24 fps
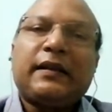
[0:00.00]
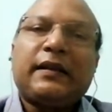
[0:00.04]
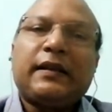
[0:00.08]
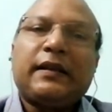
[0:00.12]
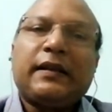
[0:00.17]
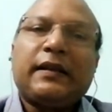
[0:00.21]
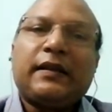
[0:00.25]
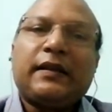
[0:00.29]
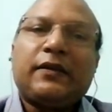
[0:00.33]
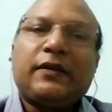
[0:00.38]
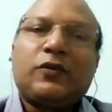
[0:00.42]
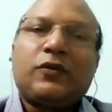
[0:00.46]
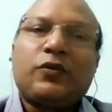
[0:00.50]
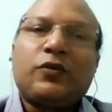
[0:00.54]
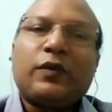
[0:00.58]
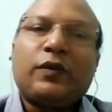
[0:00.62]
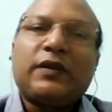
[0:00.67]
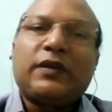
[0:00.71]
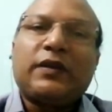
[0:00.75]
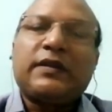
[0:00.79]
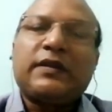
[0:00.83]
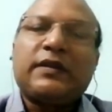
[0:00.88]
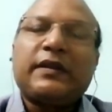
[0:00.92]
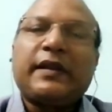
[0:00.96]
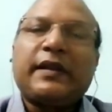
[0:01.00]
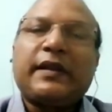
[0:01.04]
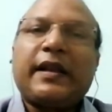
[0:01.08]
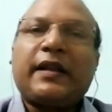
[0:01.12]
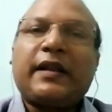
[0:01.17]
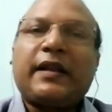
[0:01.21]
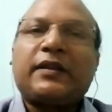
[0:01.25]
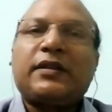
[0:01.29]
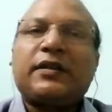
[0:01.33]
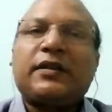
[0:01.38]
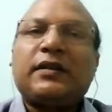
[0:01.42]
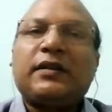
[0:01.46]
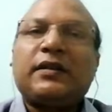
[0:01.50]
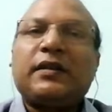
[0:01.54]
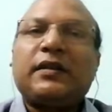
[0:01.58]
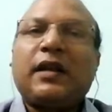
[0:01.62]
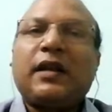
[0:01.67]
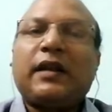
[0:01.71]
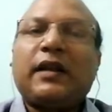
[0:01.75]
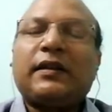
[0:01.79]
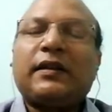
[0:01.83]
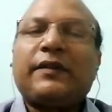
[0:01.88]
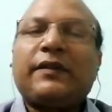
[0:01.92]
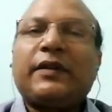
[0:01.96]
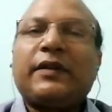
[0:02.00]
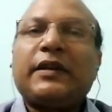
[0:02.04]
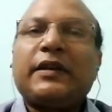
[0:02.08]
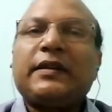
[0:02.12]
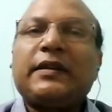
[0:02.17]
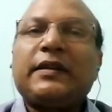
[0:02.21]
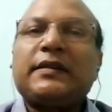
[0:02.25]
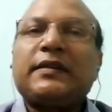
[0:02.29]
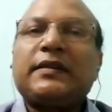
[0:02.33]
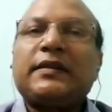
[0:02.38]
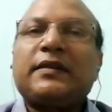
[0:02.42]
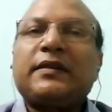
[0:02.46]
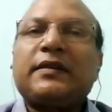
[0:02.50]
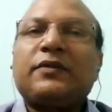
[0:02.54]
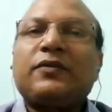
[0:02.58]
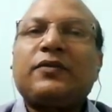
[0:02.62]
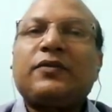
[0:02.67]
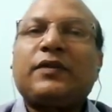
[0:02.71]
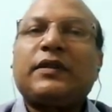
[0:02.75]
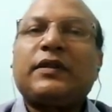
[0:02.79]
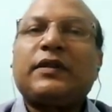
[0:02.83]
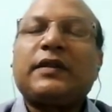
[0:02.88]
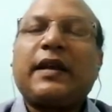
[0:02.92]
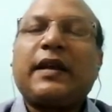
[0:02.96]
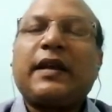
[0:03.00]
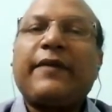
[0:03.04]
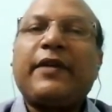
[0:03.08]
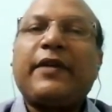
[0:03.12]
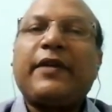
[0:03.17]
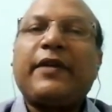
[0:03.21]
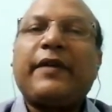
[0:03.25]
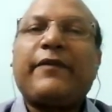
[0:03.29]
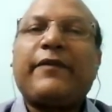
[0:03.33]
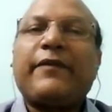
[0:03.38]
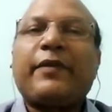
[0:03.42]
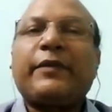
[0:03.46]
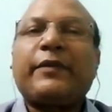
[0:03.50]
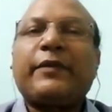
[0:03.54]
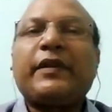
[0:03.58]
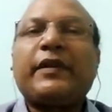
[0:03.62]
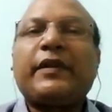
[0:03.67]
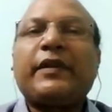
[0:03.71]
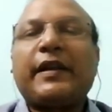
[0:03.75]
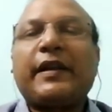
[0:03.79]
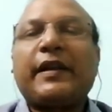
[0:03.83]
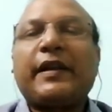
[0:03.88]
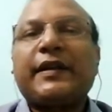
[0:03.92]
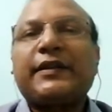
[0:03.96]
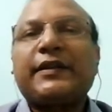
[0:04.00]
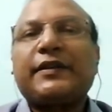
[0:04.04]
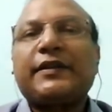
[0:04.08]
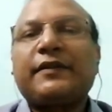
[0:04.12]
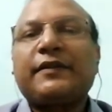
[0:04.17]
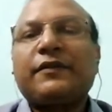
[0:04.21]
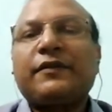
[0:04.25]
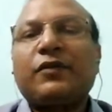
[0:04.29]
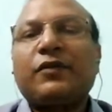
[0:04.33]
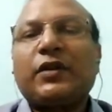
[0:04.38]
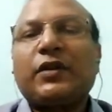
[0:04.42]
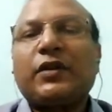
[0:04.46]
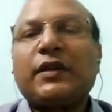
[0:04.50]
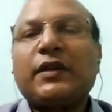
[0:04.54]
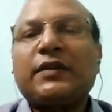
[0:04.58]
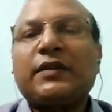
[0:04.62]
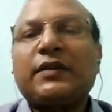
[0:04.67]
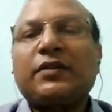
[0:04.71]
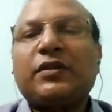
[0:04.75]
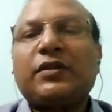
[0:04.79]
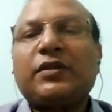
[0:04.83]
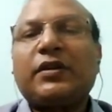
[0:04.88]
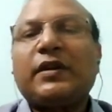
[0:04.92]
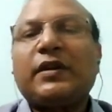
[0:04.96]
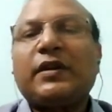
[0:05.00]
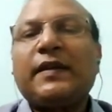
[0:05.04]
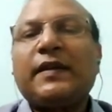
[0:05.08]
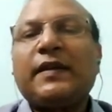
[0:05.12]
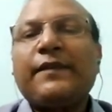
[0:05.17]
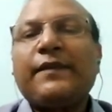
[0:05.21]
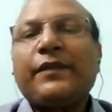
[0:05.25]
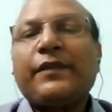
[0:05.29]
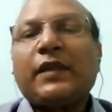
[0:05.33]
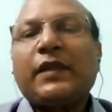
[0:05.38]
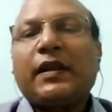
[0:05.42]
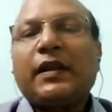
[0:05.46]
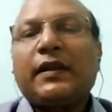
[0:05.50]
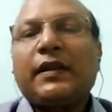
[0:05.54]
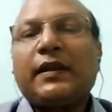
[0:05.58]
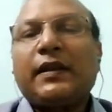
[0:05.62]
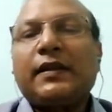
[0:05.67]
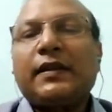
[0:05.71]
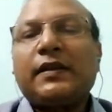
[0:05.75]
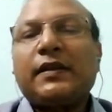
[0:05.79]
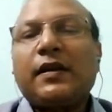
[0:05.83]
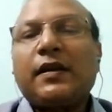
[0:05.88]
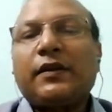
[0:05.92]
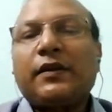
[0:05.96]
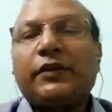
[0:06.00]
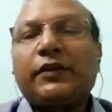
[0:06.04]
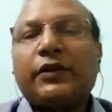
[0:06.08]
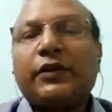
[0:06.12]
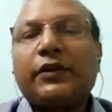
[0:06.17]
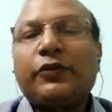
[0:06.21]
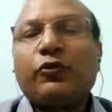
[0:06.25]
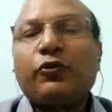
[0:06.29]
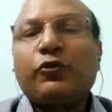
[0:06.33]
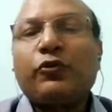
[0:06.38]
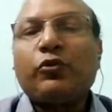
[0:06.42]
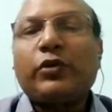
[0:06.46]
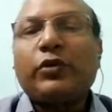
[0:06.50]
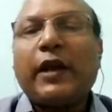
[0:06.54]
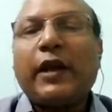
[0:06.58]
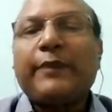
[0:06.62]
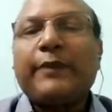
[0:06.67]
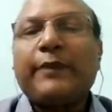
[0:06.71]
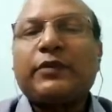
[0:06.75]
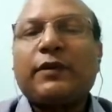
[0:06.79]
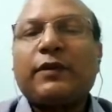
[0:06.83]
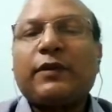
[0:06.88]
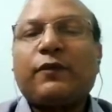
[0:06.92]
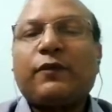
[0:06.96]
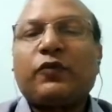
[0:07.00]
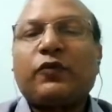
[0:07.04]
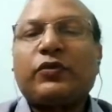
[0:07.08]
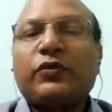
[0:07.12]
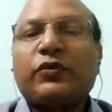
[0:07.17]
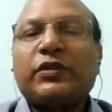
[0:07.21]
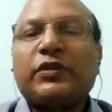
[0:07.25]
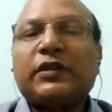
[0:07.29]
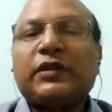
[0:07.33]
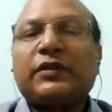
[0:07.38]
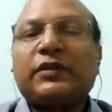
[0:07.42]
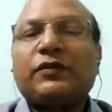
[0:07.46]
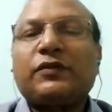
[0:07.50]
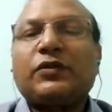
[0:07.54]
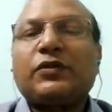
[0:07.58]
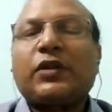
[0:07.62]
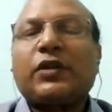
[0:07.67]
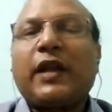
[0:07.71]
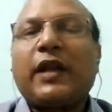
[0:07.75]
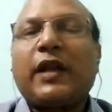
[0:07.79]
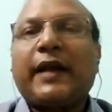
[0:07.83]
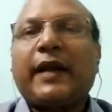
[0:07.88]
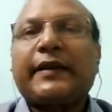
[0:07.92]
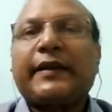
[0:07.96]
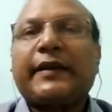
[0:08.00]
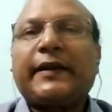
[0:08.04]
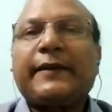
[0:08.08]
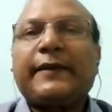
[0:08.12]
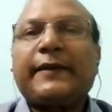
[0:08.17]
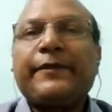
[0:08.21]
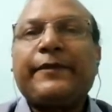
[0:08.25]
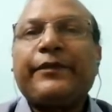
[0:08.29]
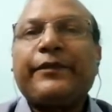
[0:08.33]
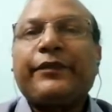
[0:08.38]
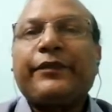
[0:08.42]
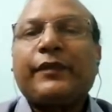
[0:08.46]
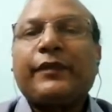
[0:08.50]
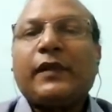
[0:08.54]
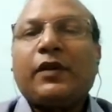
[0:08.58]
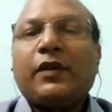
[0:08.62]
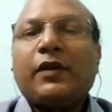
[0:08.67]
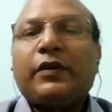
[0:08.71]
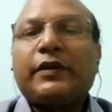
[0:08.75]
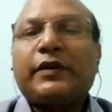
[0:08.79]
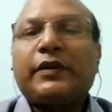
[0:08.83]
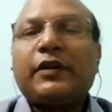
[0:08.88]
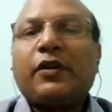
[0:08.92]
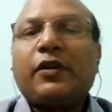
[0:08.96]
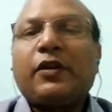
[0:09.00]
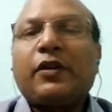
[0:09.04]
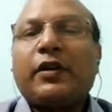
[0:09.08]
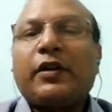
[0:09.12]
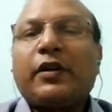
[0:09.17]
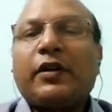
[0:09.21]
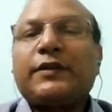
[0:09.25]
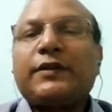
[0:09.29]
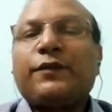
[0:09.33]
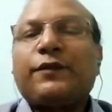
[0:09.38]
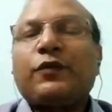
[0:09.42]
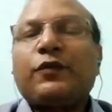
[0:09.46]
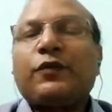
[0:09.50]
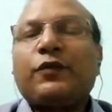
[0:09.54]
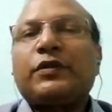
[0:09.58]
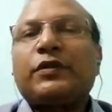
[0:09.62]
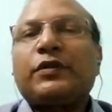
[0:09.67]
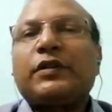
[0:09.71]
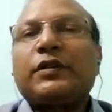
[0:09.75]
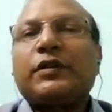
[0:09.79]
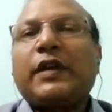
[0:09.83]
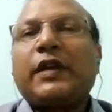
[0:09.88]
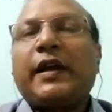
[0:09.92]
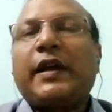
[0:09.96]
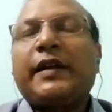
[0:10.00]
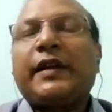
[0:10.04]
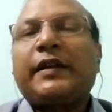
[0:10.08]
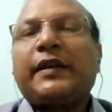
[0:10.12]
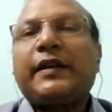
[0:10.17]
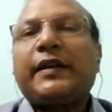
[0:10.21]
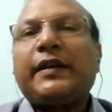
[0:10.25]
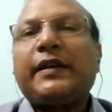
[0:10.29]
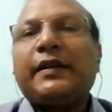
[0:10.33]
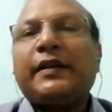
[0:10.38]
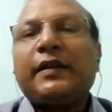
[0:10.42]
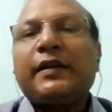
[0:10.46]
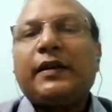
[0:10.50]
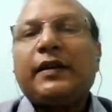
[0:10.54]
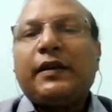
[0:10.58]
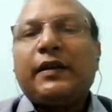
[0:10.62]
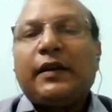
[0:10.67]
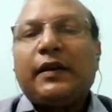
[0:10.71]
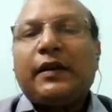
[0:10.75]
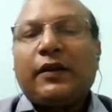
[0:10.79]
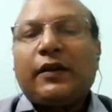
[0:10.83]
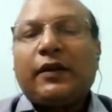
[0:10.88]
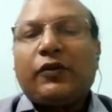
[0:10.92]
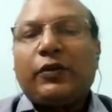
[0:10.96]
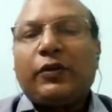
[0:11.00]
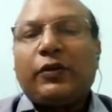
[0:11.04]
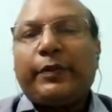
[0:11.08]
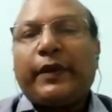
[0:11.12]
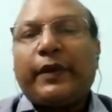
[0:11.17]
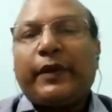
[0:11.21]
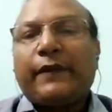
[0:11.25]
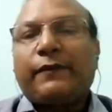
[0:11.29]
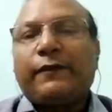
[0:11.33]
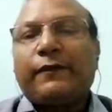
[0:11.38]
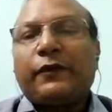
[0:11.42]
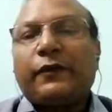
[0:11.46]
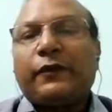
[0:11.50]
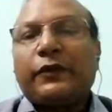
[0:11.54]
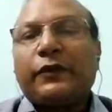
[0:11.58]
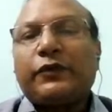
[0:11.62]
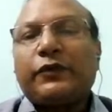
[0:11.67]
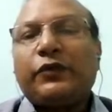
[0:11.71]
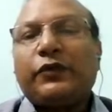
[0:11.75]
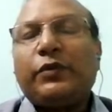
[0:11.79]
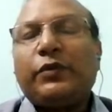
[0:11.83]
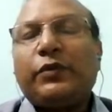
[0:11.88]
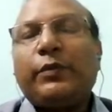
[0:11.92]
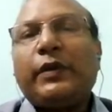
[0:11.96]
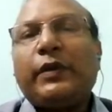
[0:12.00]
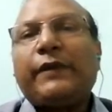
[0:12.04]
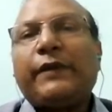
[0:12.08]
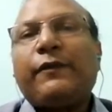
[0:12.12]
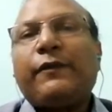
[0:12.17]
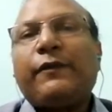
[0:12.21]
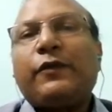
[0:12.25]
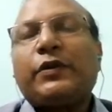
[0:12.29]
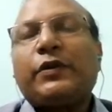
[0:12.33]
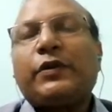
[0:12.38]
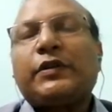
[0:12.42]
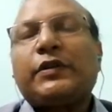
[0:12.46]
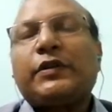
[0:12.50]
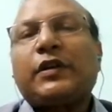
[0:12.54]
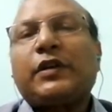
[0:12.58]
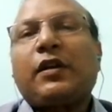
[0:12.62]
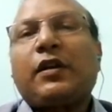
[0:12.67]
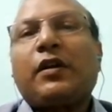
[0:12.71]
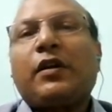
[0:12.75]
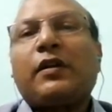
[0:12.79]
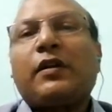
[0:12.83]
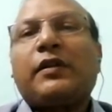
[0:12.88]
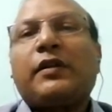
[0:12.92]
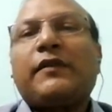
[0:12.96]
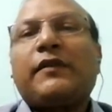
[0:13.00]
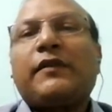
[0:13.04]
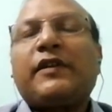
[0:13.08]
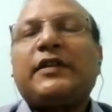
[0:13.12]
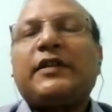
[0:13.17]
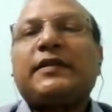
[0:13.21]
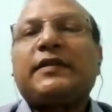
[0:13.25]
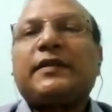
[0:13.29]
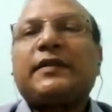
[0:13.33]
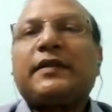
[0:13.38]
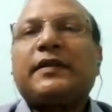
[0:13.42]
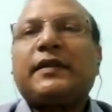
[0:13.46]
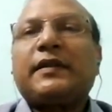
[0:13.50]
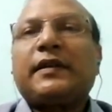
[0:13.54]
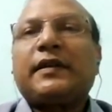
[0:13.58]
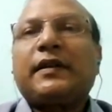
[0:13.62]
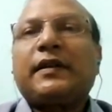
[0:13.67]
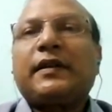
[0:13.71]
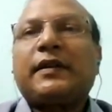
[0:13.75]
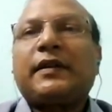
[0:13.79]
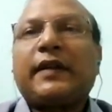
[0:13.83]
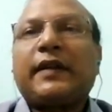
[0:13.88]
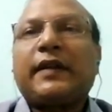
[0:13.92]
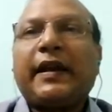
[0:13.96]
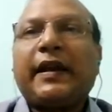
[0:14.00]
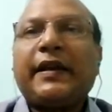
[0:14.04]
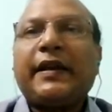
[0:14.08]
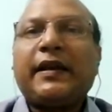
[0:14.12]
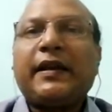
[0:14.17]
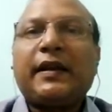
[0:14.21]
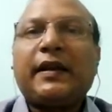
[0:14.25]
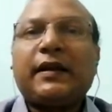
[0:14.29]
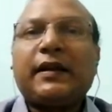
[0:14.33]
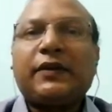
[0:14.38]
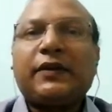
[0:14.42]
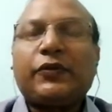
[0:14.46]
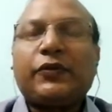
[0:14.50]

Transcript: towards the direction, other one is towards away from the direction. So these are the two types of forces that are acting. Okay, Lorentz force and the Coulombian force. Coulombic force are always trying to